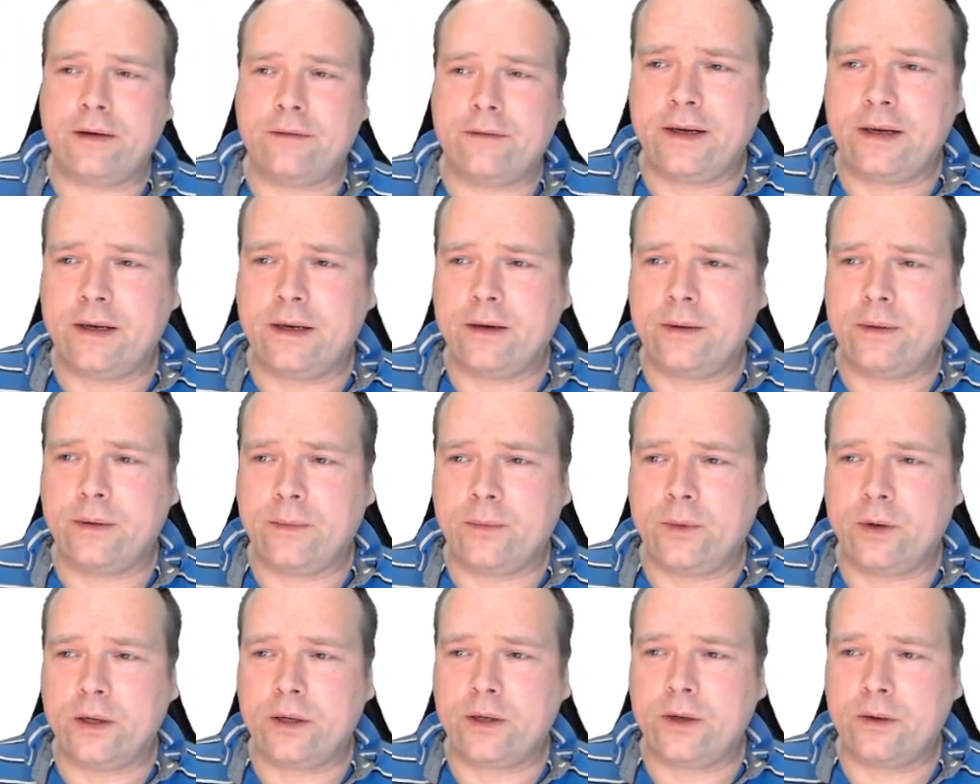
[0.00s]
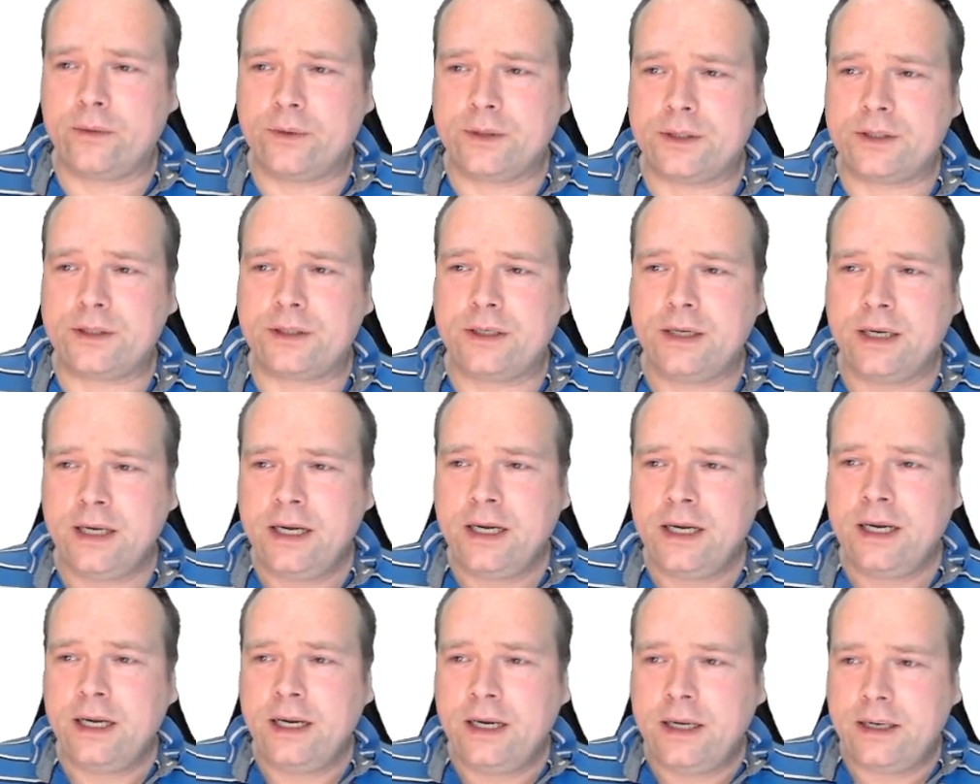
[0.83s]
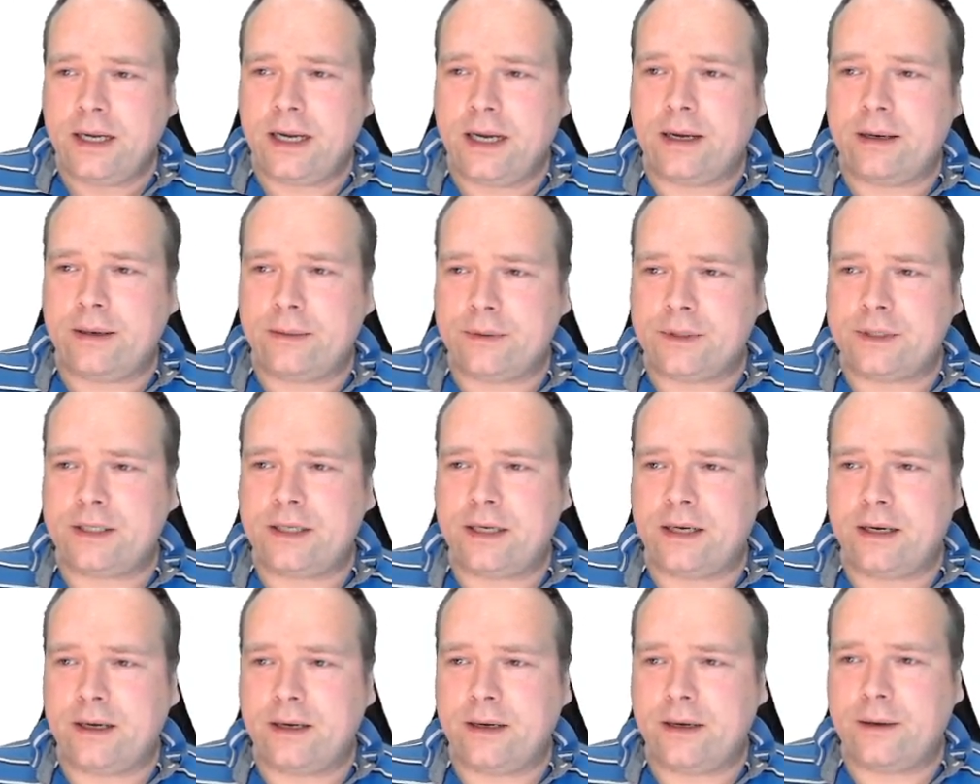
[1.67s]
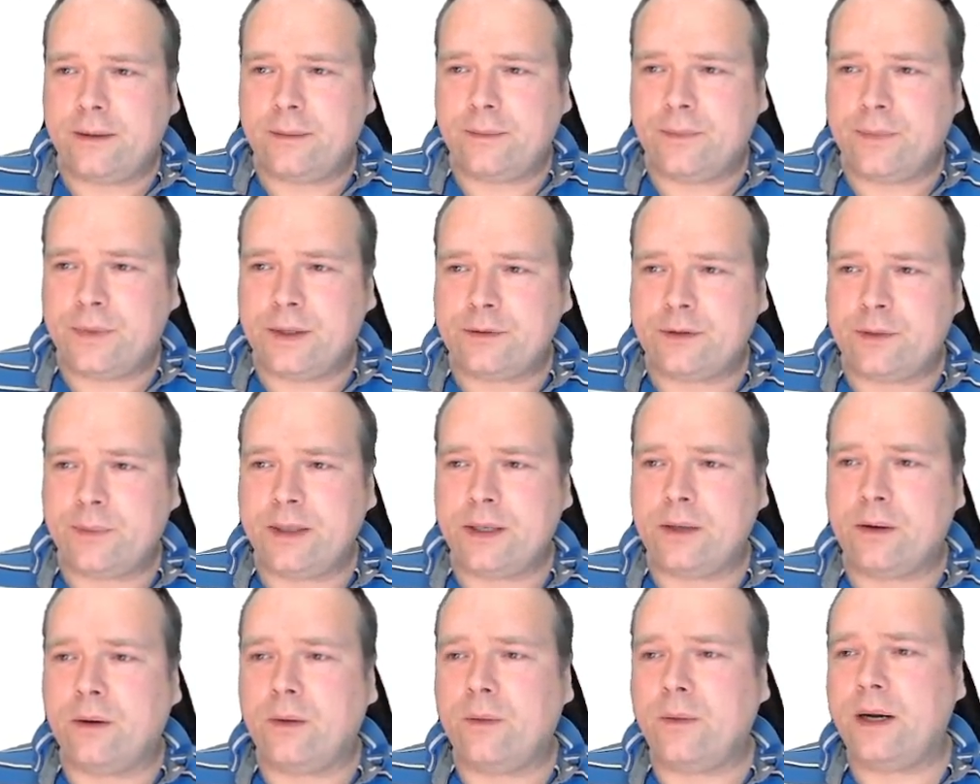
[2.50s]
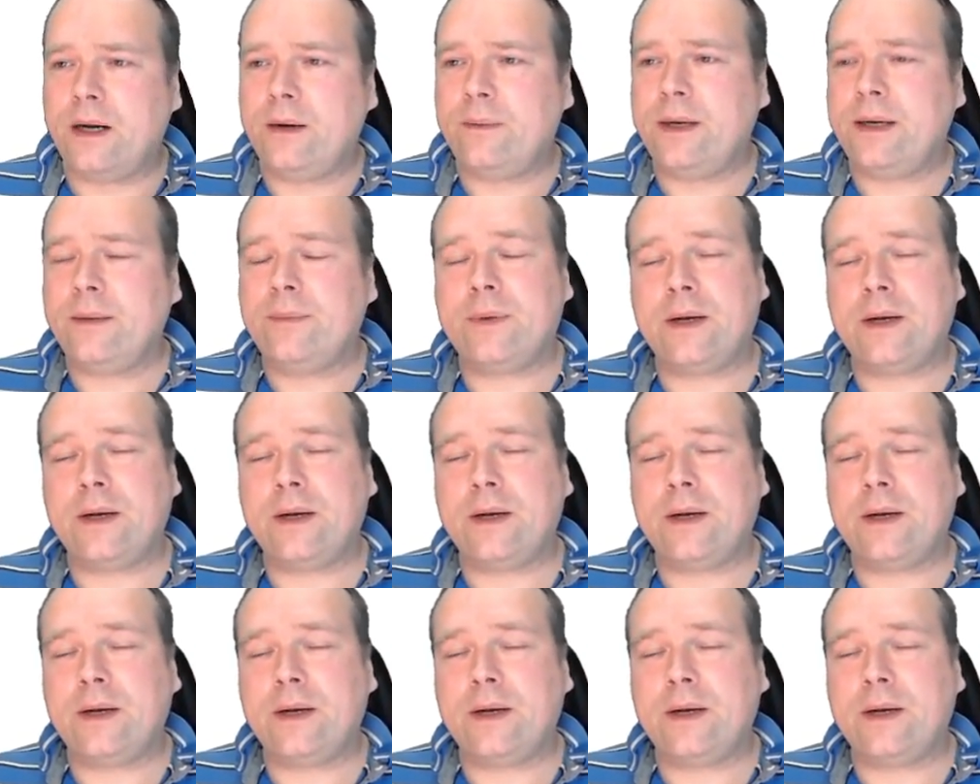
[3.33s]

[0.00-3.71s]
I the workload was, it was a bit overwhelming.